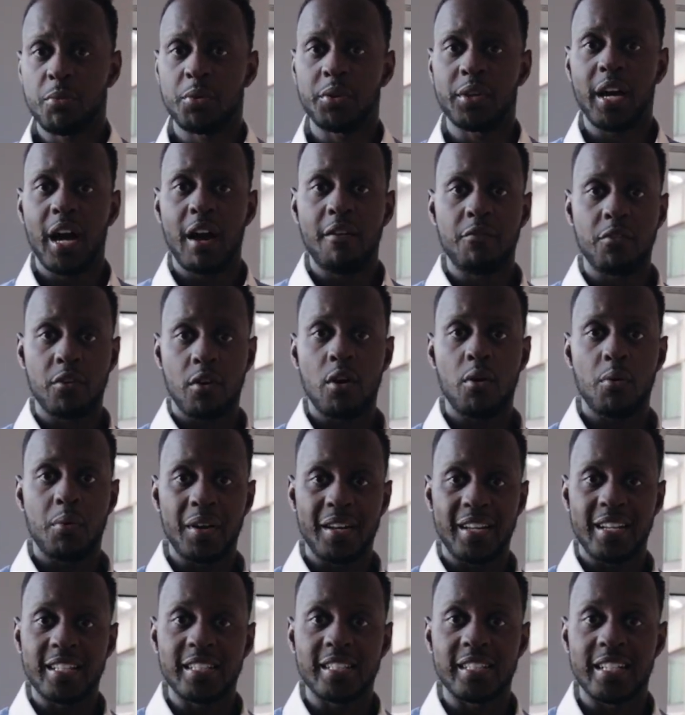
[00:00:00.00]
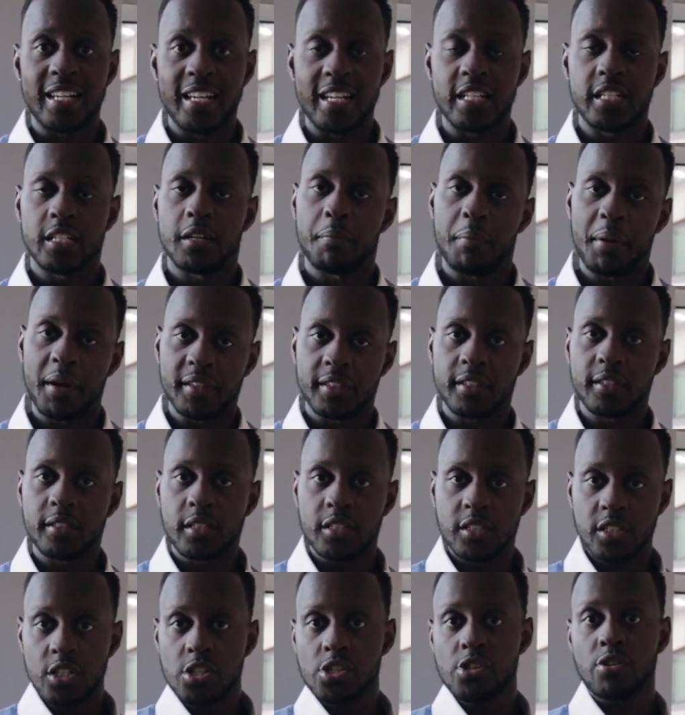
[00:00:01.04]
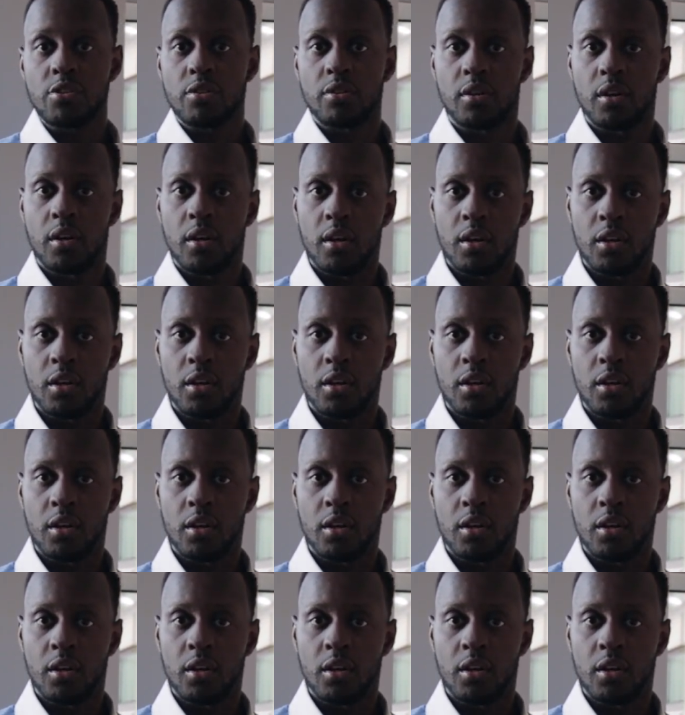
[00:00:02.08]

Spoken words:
when you have a goal, it is an independent decision.